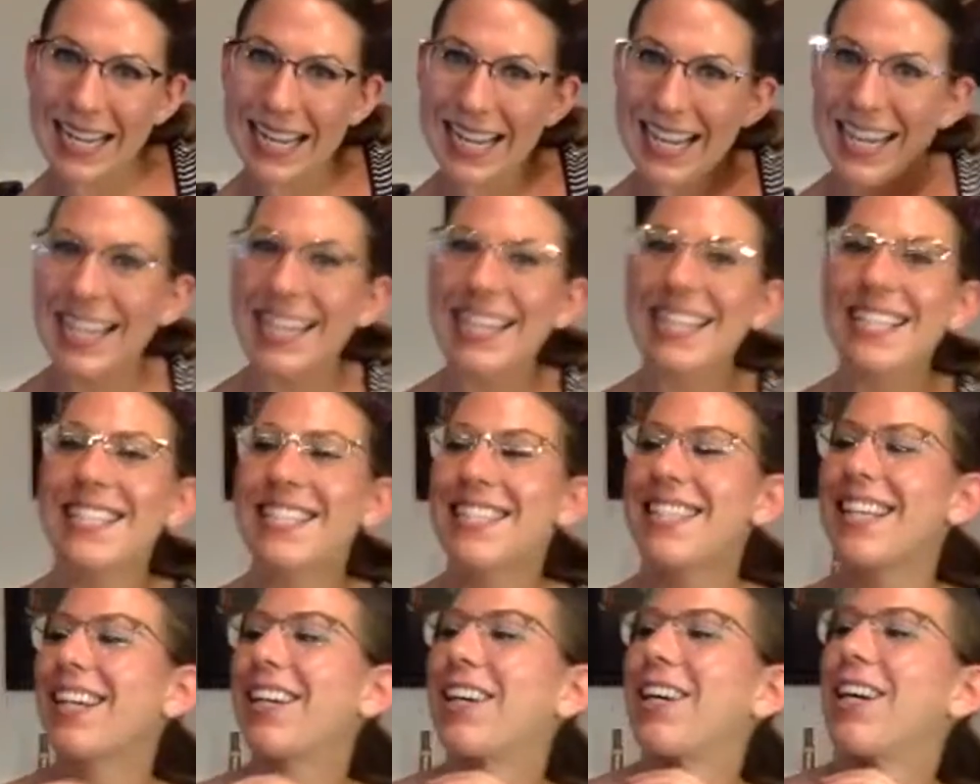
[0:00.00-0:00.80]
It is the
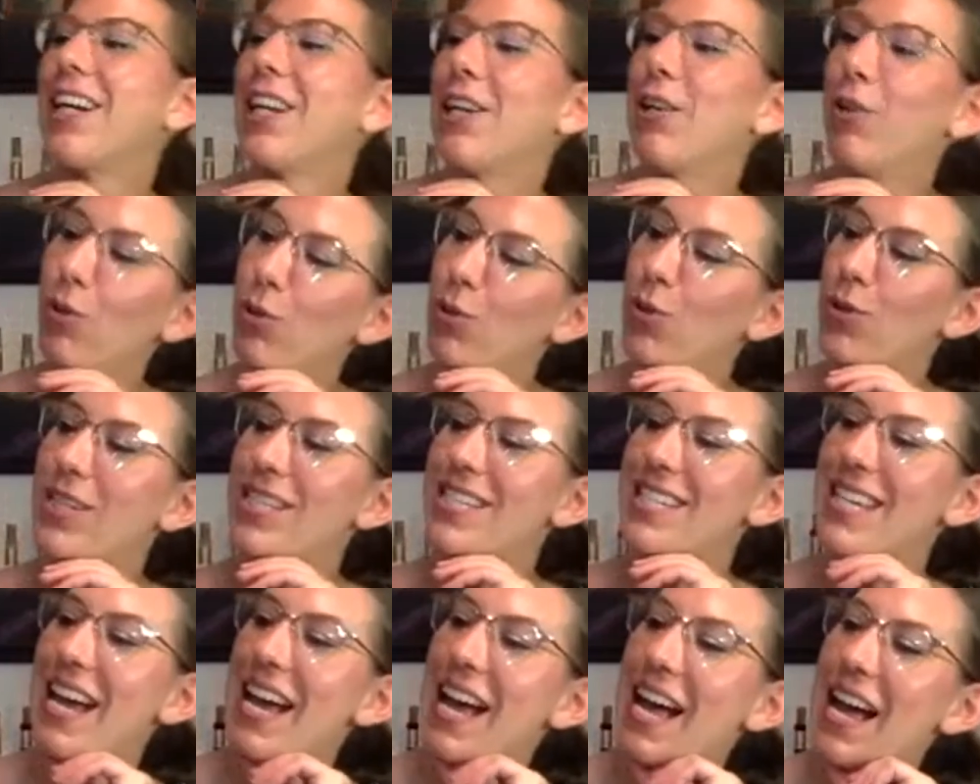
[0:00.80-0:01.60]

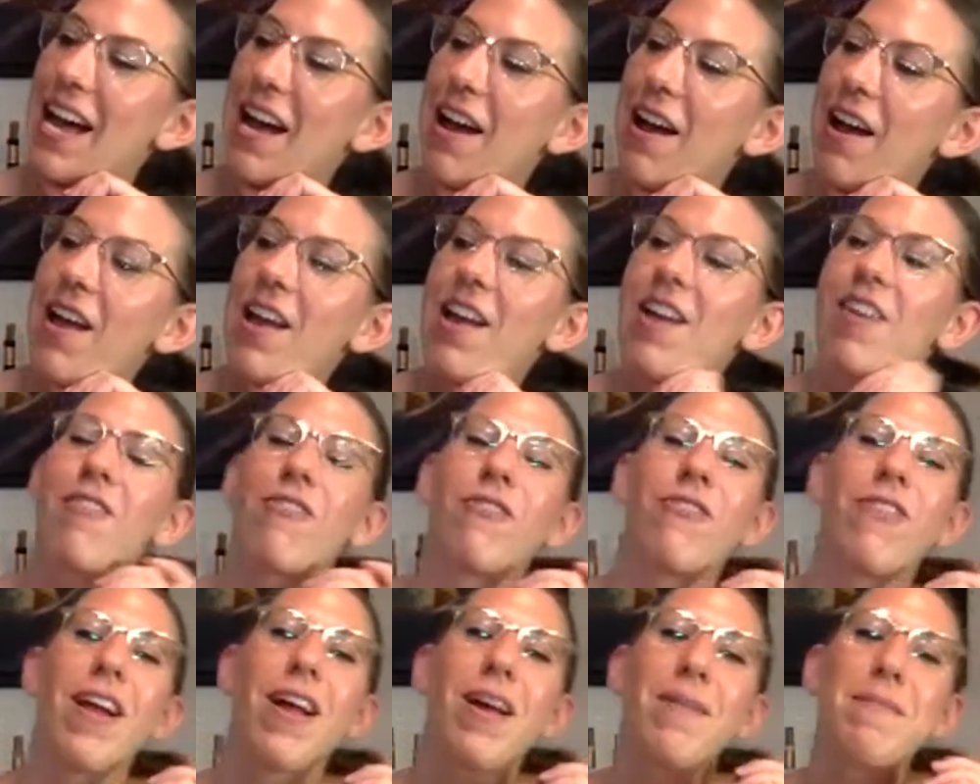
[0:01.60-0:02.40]
Kaluta
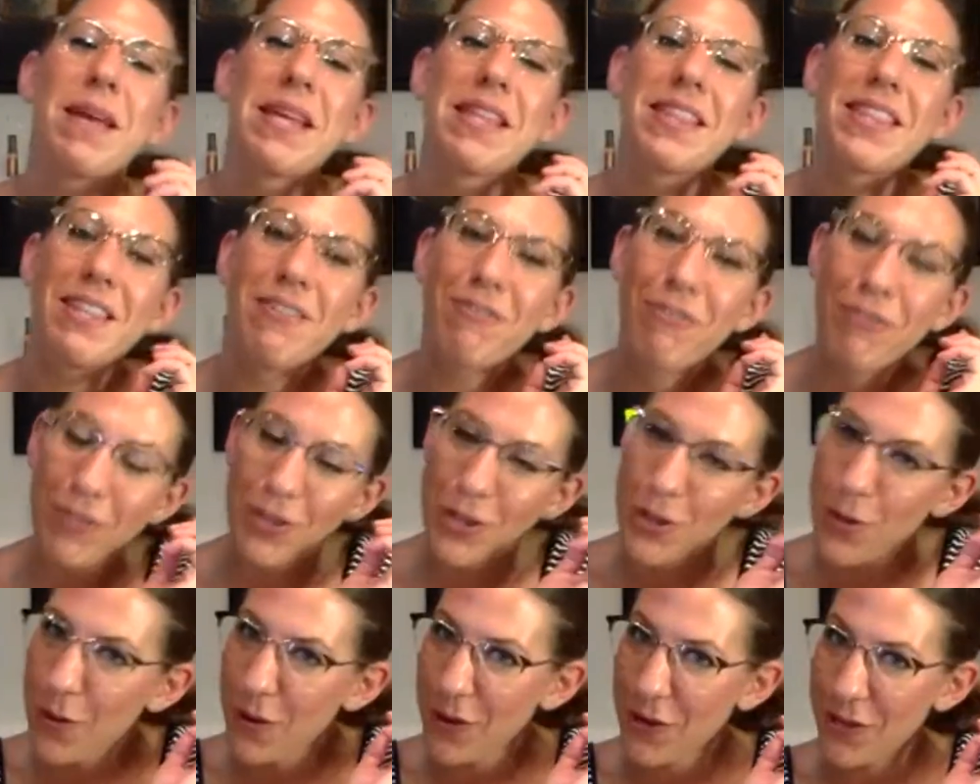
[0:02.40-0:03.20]
from the
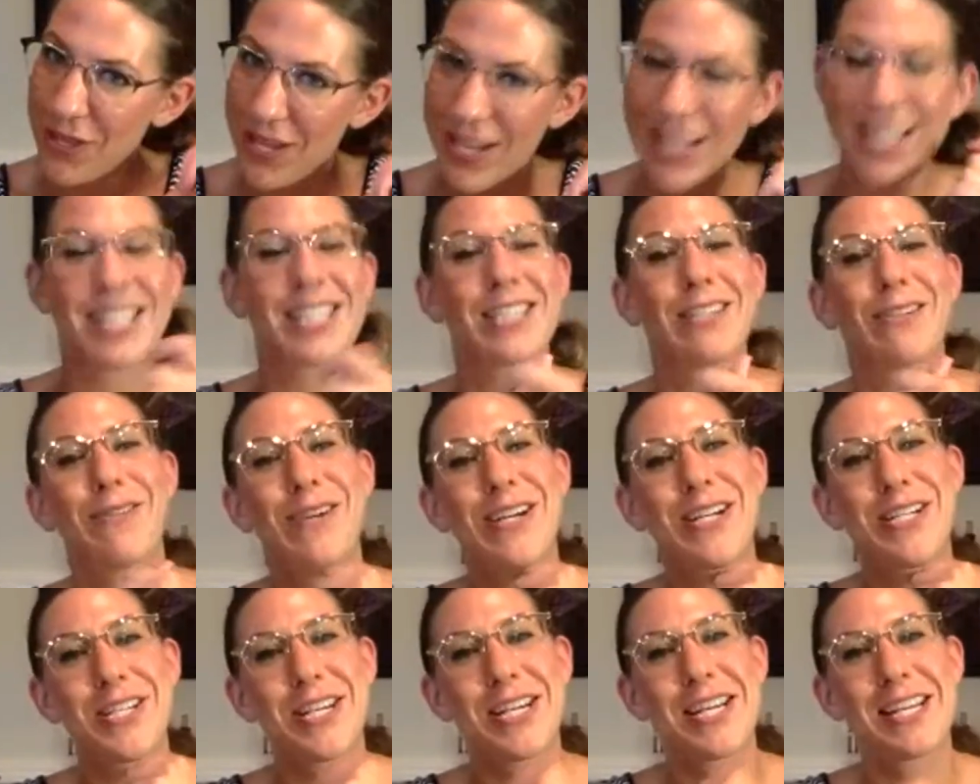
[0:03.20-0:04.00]
northeast
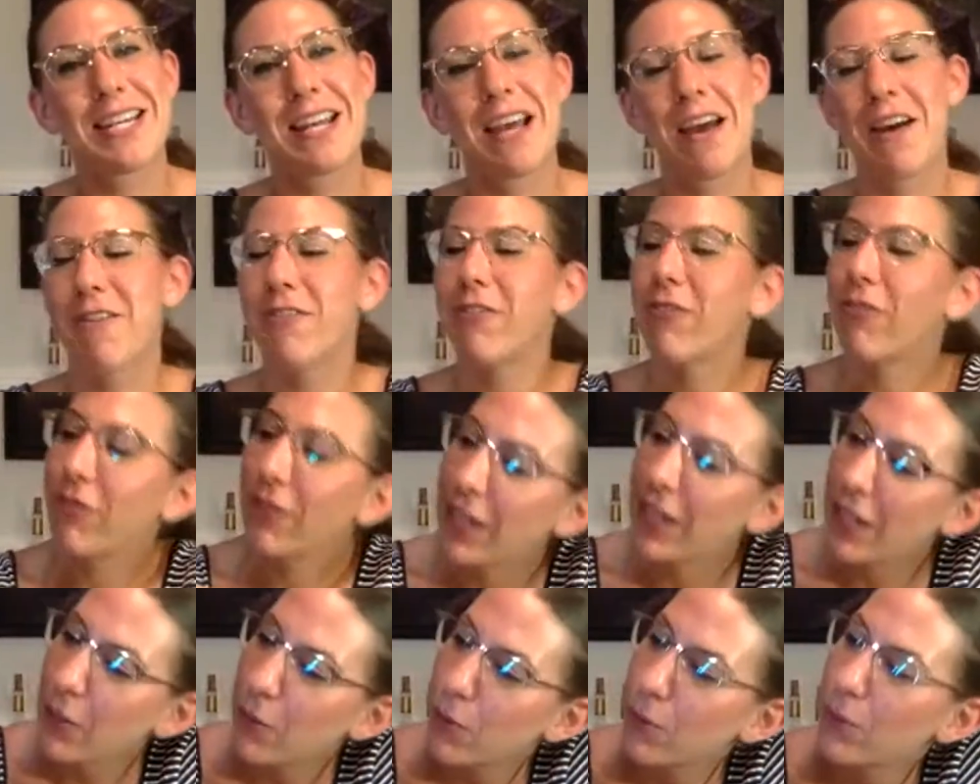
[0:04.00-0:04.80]
region of
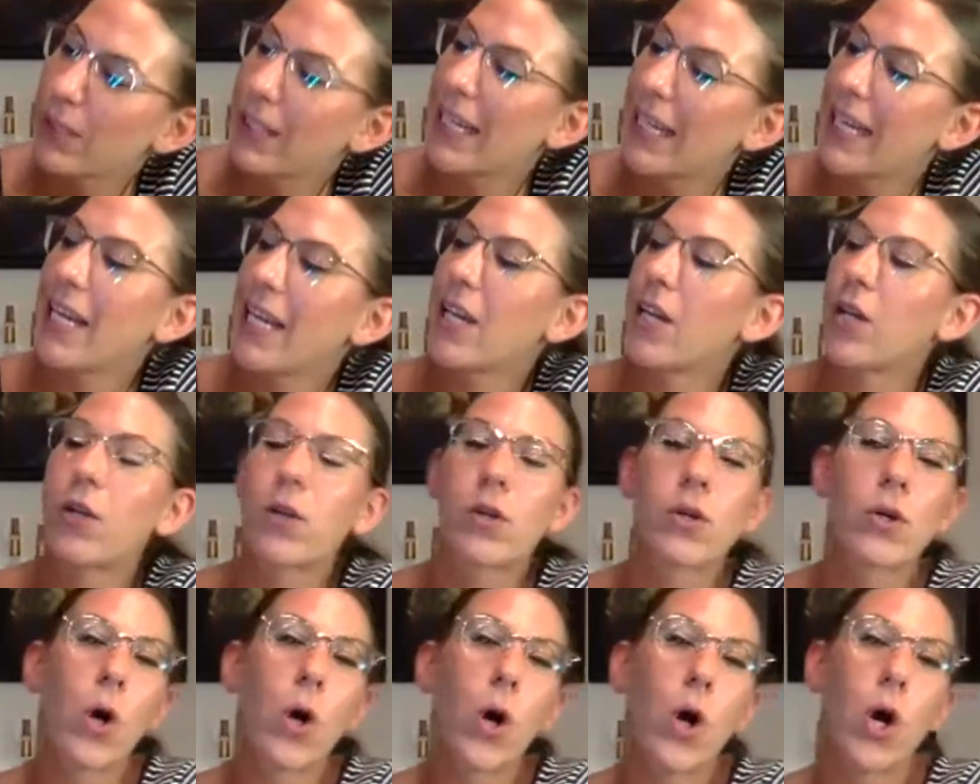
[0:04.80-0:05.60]
Friuli
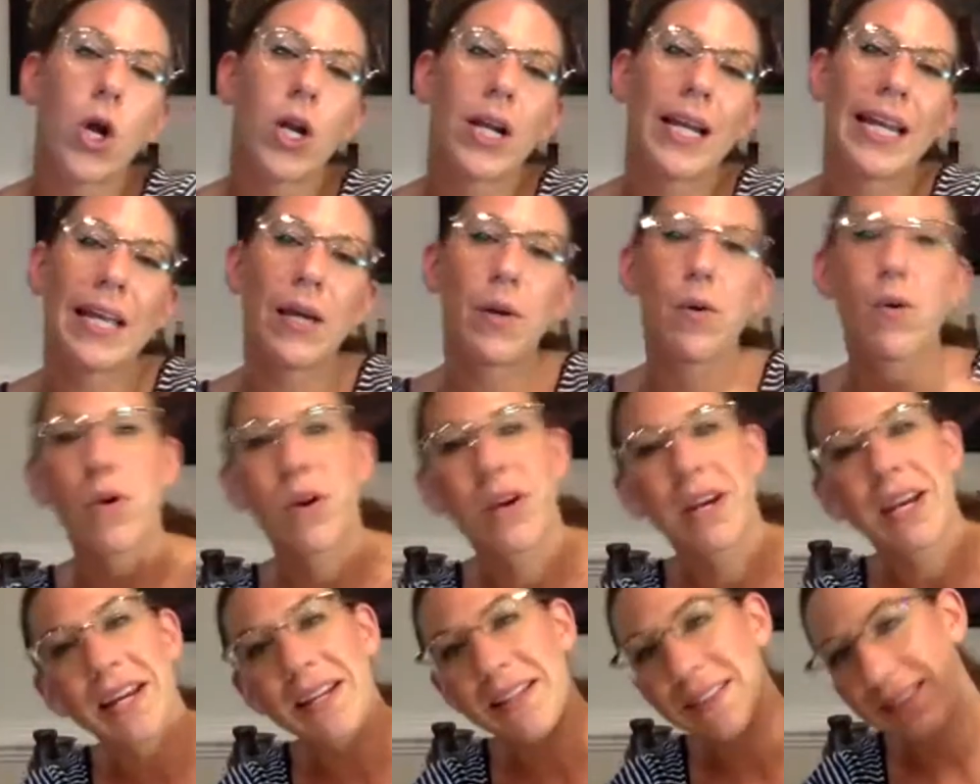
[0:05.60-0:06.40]
Colli
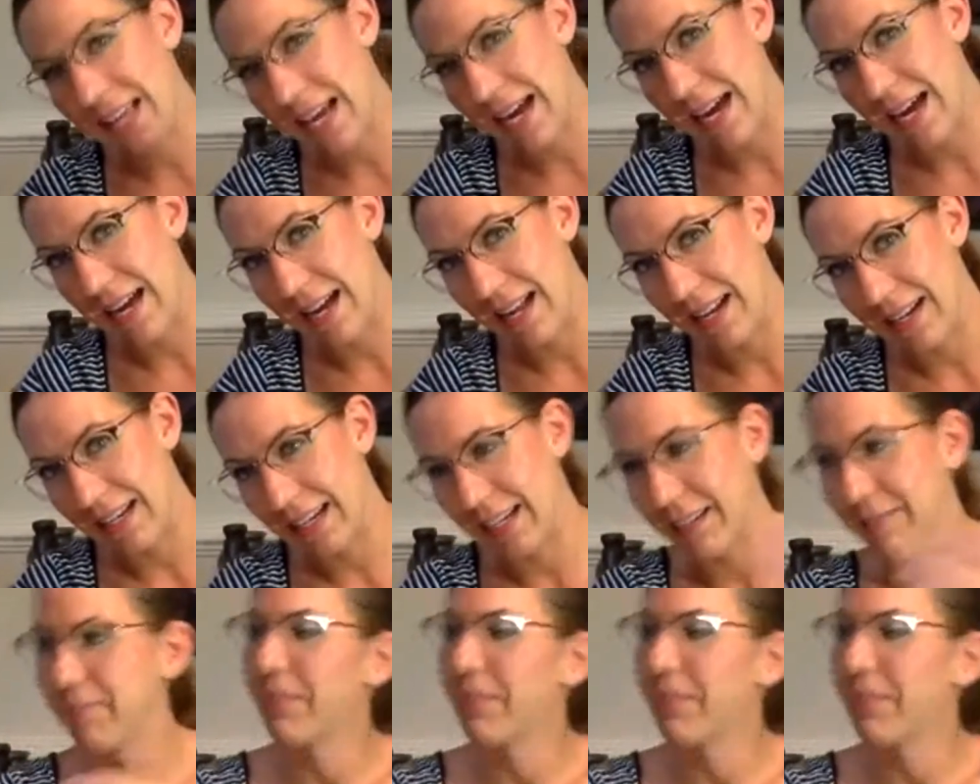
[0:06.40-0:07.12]
Orientali.